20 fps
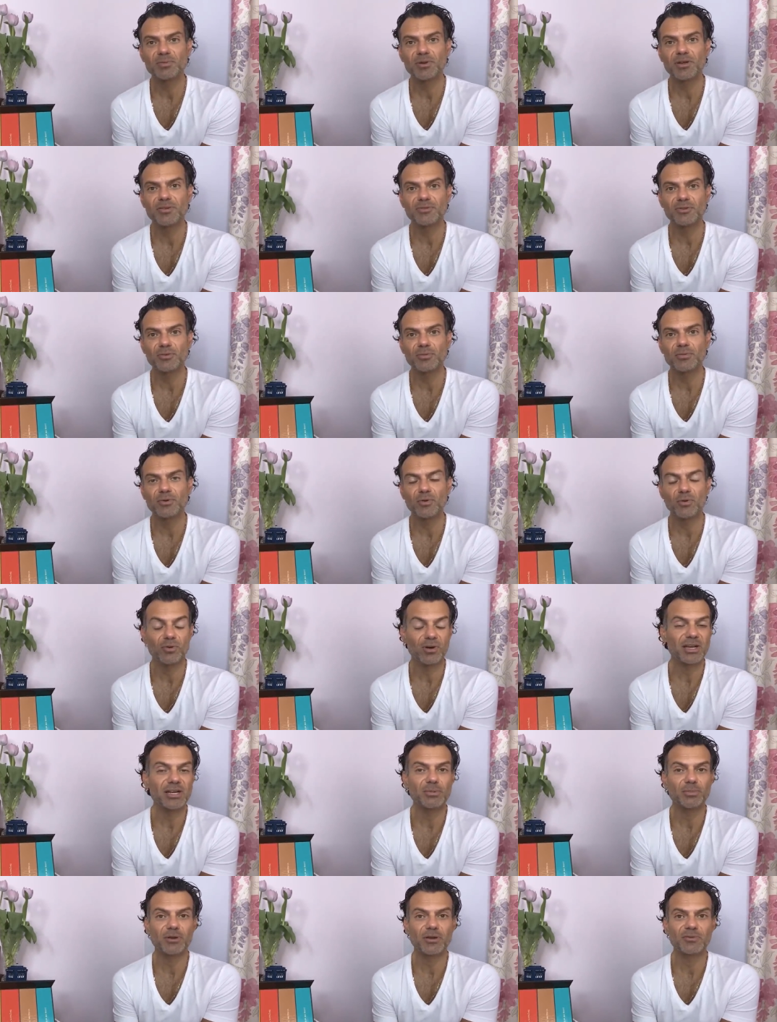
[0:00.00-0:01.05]
perfume or
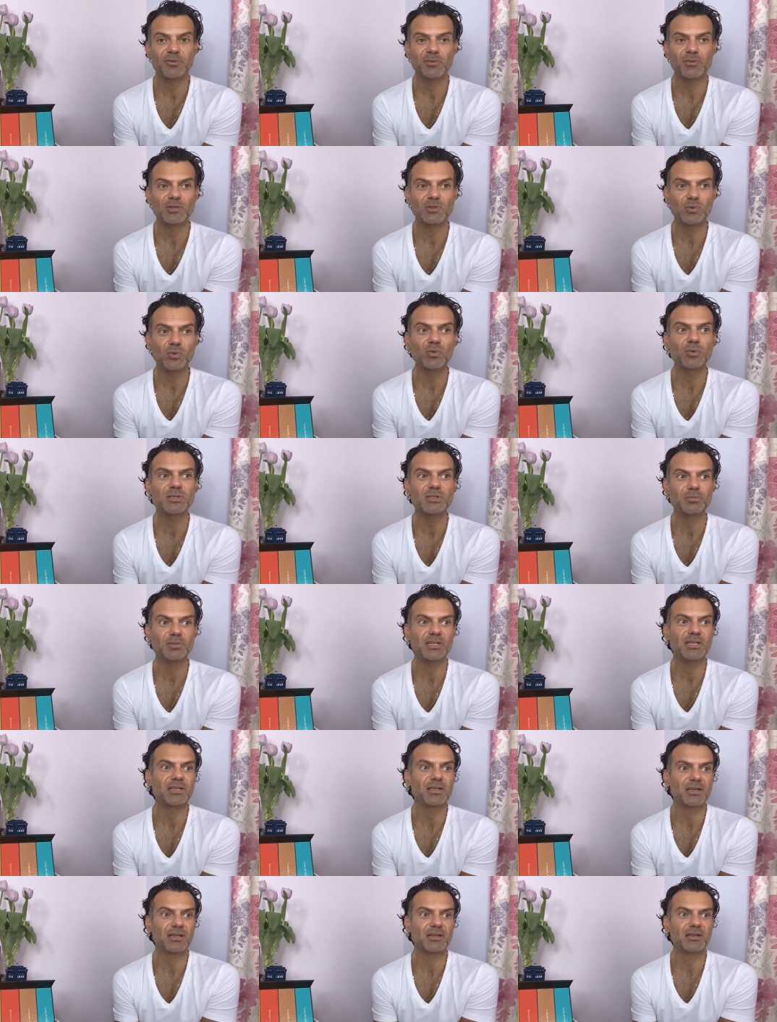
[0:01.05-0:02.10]
any perfume has always
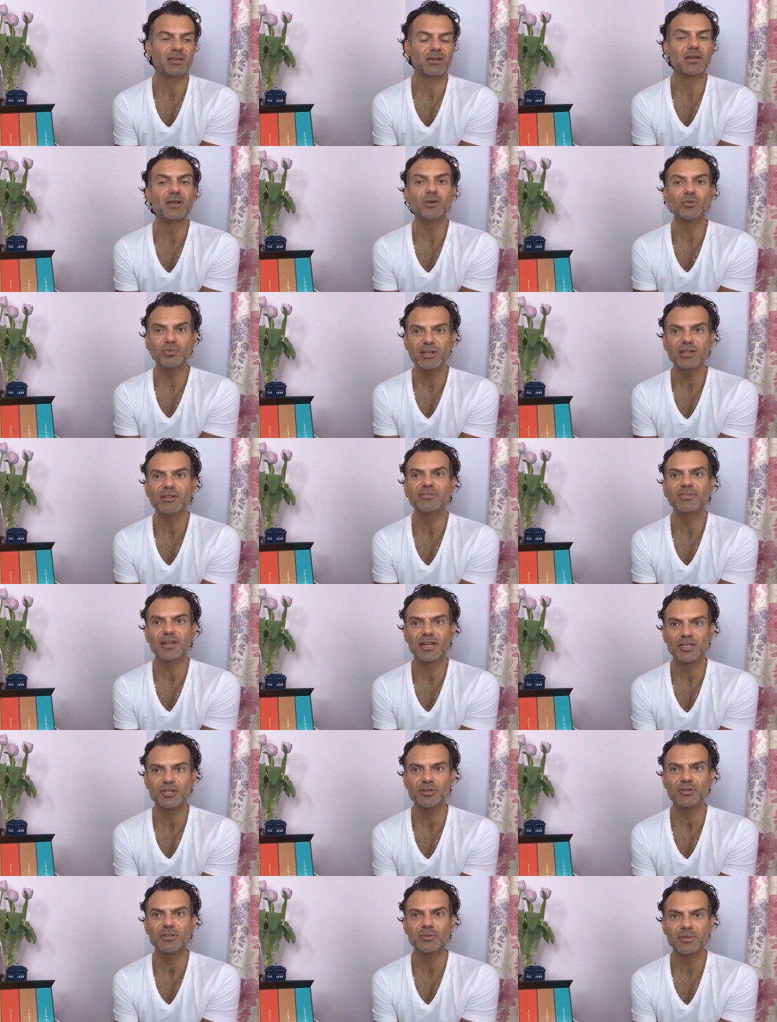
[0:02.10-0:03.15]
been a, a real
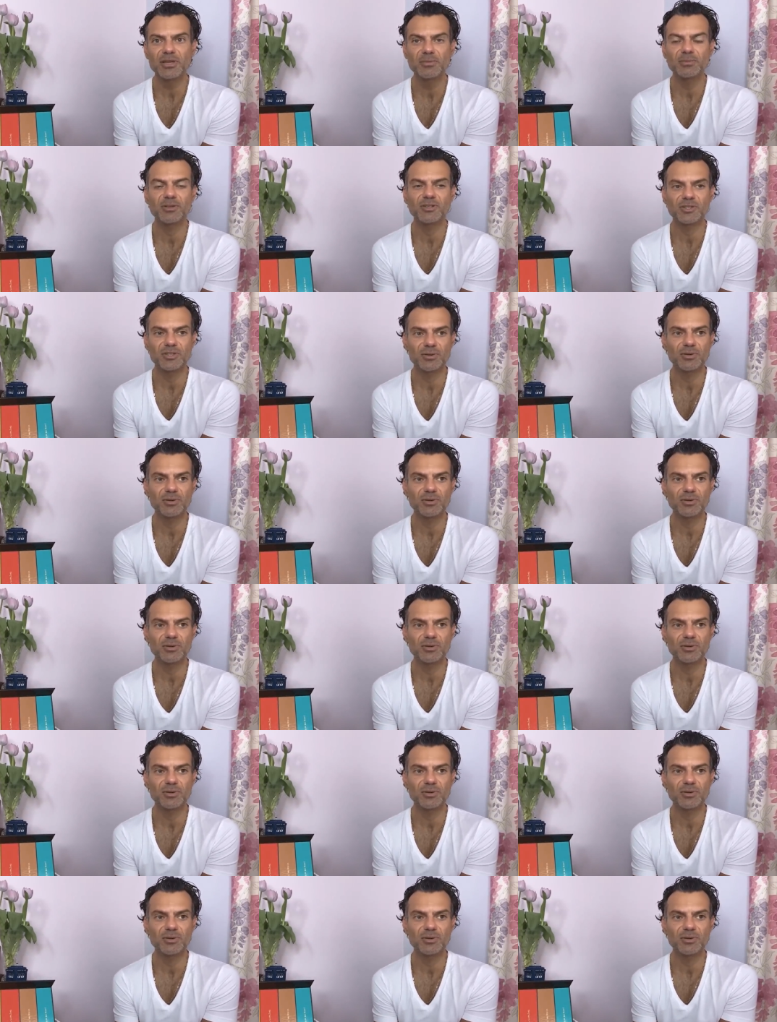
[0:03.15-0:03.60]
financial commitment.